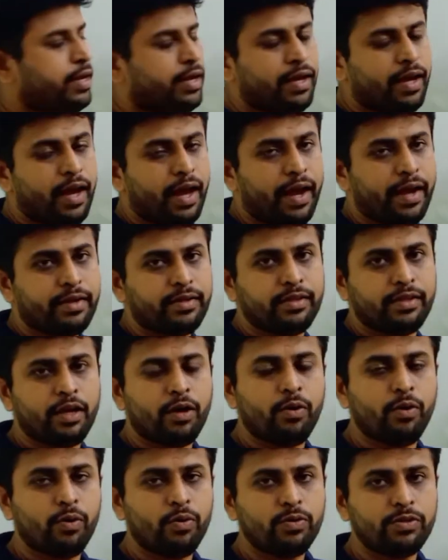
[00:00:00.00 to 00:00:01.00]
and the
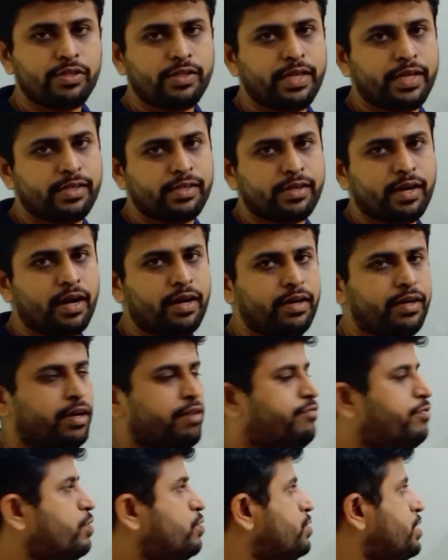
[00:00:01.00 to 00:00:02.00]
holes, they start
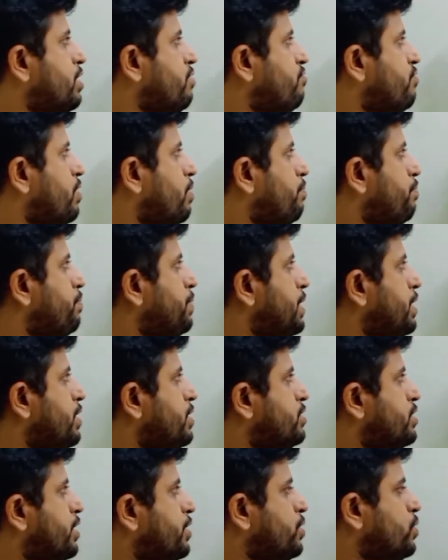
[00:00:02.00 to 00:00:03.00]
diffusing from P
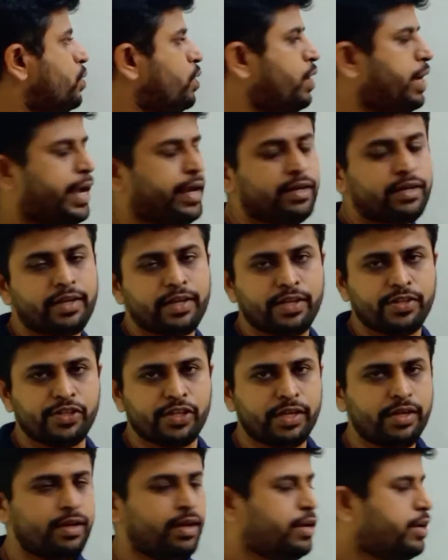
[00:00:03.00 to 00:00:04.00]
region to N region.